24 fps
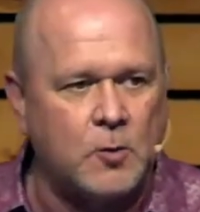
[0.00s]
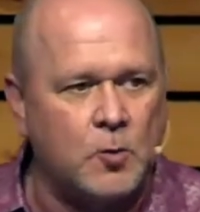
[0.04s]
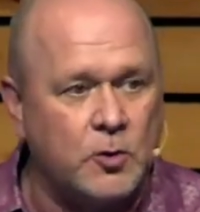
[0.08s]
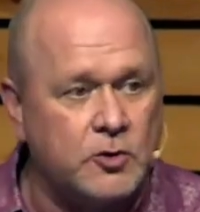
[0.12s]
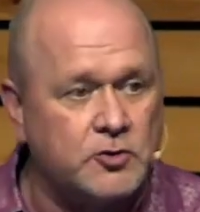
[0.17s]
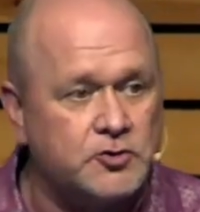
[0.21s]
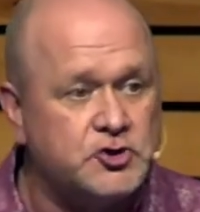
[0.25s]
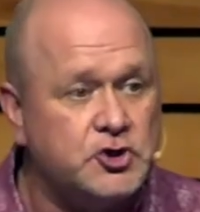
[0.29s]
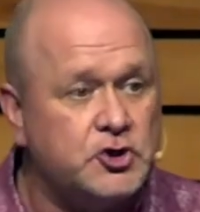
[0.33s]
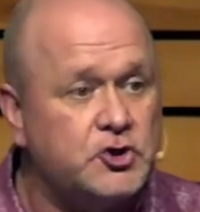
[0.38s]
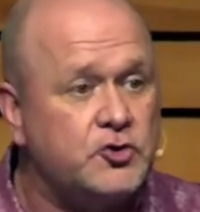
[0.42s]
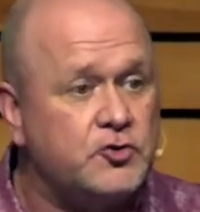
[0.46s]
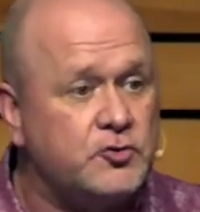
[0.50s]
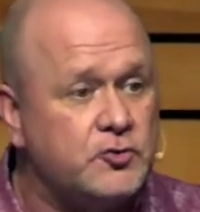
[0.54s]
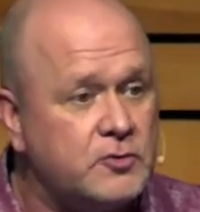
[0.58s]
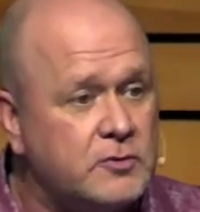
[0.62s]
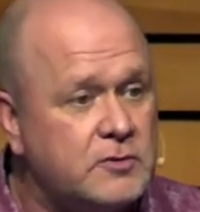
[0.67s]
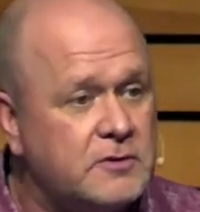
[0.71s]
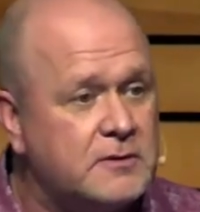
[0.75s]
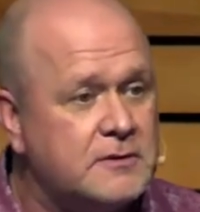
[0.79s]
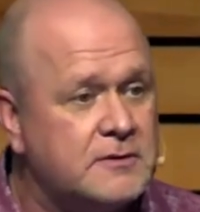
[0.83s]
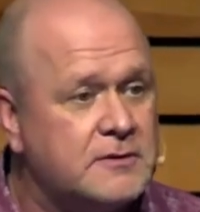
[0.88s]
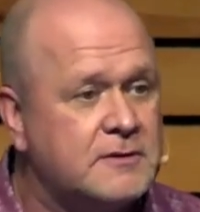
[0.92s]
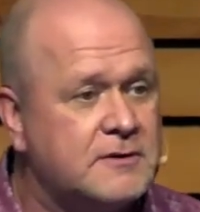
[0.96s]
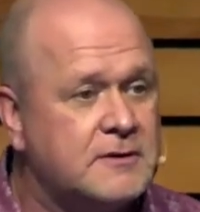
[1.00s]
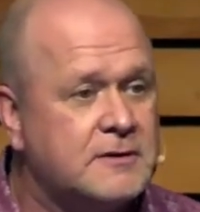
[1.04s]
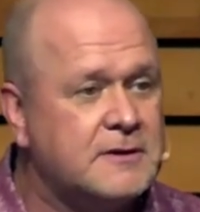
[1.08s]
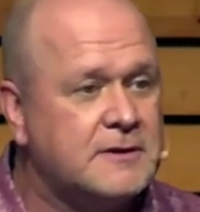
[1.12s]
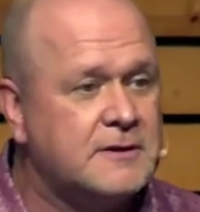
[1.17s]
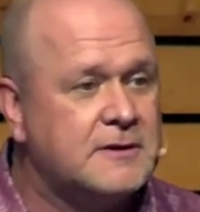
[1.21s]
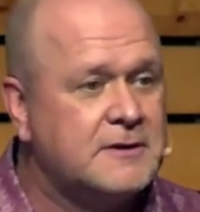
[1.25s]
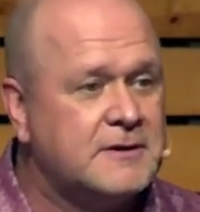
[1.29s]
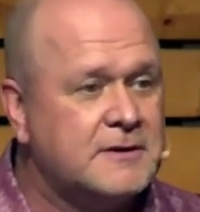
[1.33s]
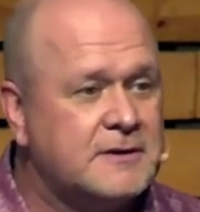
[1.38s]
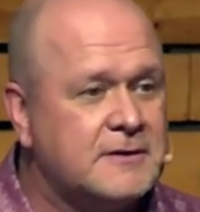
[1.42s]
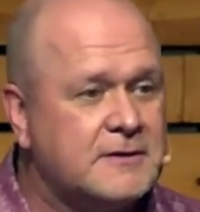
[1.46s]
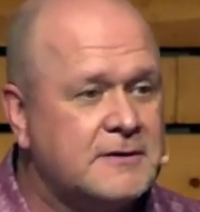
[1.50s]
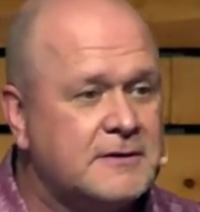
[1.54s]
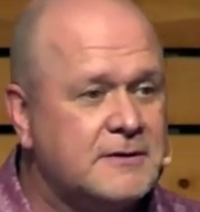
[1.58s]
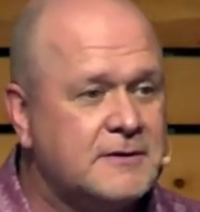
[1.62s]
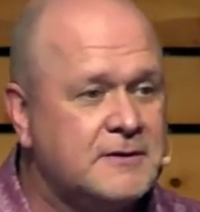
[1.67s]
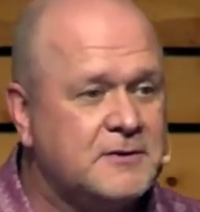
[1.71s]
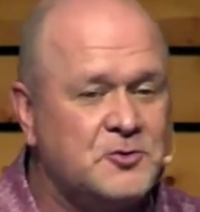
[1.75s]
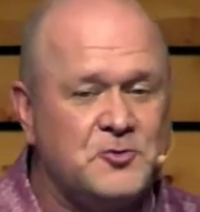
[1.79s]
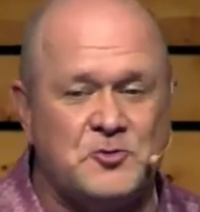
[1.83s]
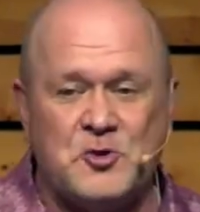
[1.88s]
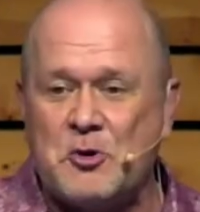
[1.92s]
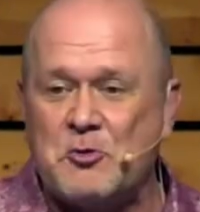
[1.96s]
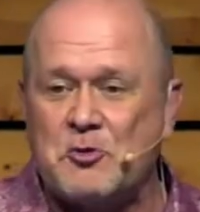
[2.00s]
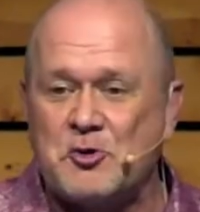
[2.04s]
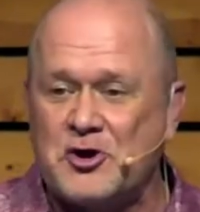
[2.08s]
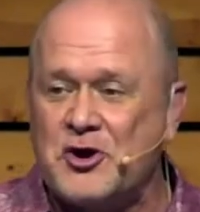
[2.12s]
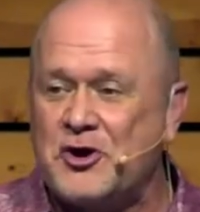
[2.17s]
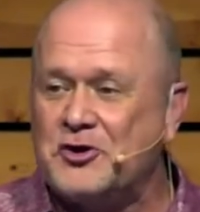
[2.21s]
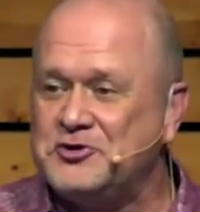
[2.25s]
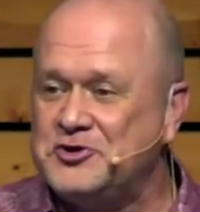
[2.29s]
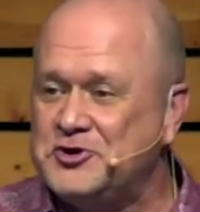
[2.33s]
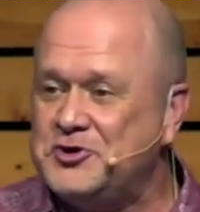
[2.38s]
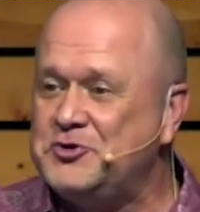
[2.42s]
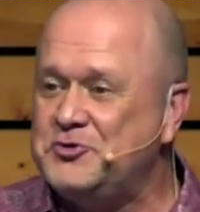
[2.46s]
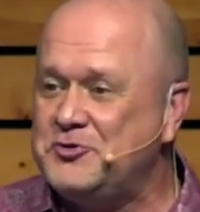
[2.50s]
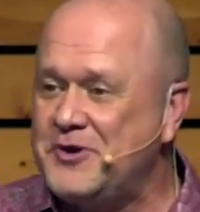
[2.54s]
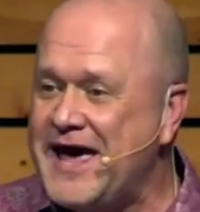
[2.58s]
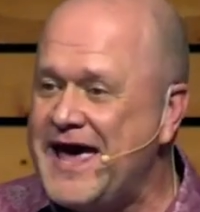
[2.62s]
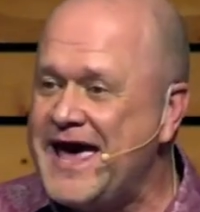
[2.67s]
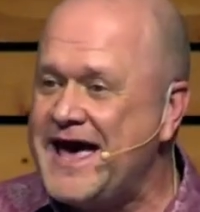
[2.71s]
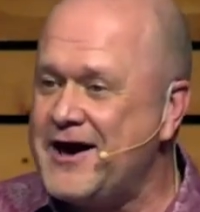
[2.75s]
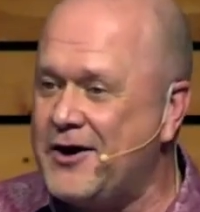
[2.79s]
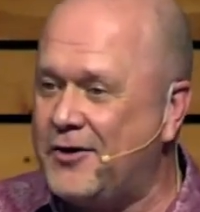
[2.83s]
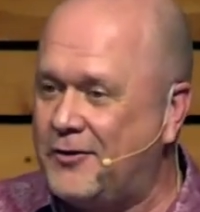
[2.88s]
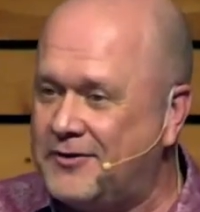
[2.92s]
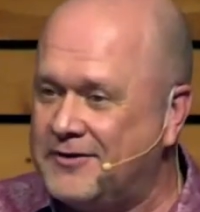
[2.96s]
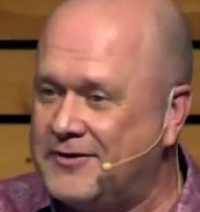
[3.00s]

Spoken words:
We'll do what we're called to do now.